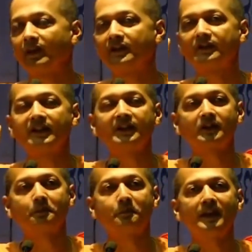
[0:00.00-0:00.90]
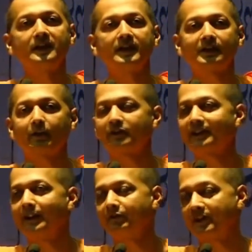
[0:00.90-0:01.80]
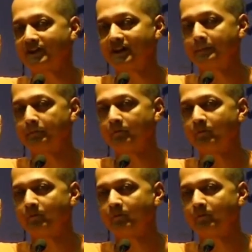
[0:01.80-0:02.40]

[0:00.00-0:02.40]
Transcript: 6 Pillars of Self-Esteem.